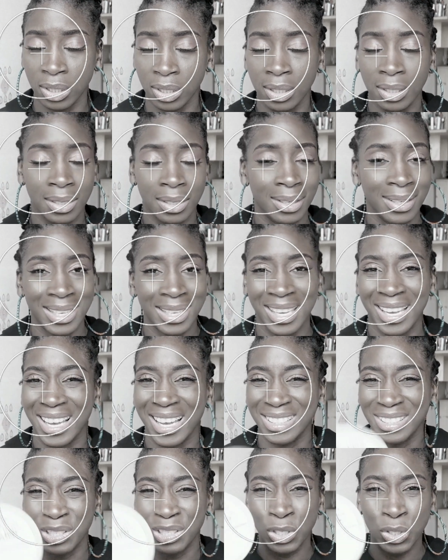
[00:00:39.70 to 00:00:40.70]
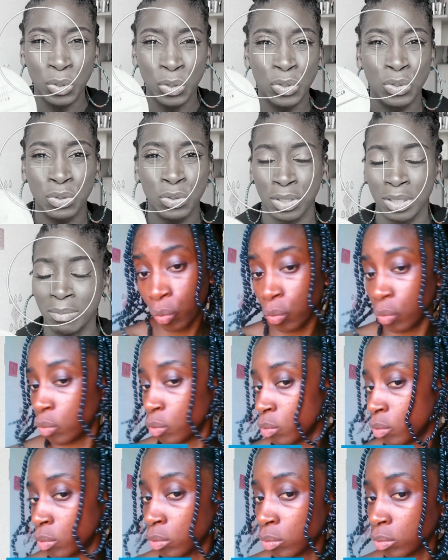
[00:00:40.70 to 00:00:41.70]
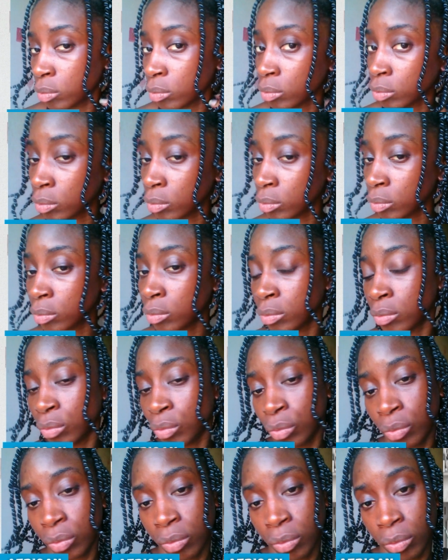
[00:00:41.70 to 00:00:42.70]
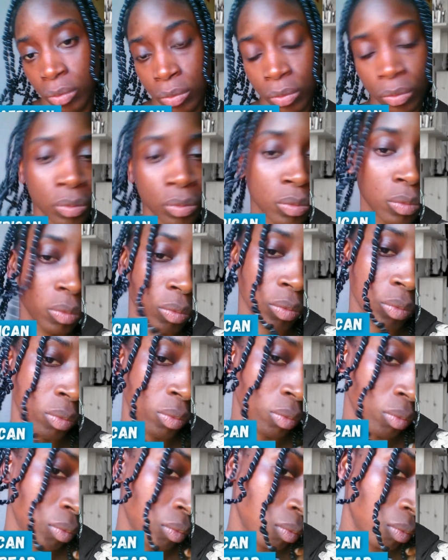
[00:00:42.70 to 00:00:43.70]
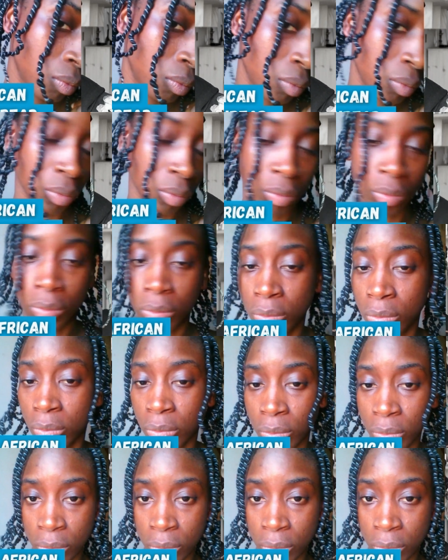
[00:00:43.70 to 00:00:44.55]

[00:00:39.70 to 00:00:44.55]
My regular products, my hair care or hair techniques have been using